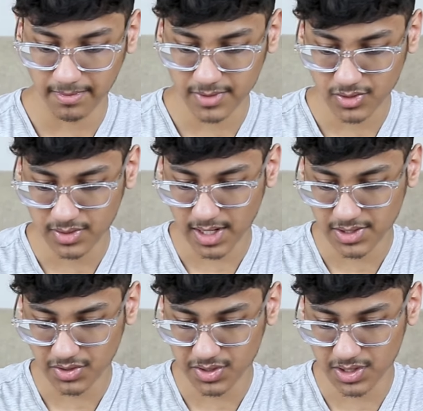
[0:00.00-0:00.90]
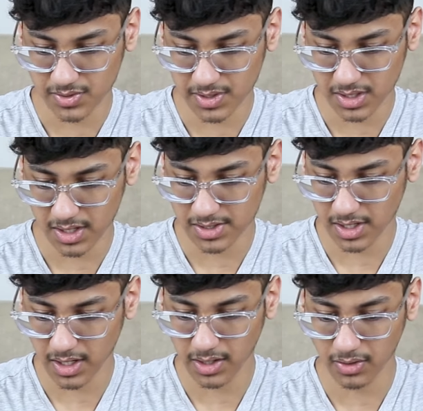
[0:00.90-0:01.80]
so that's your situation let's
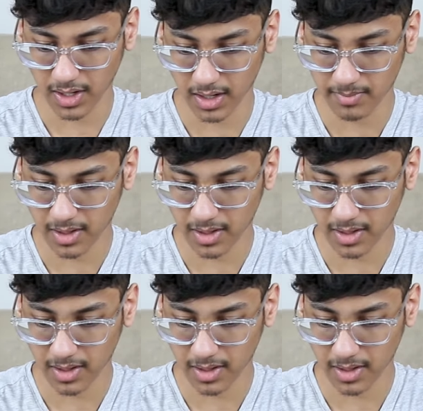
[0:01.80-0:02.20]
get into your current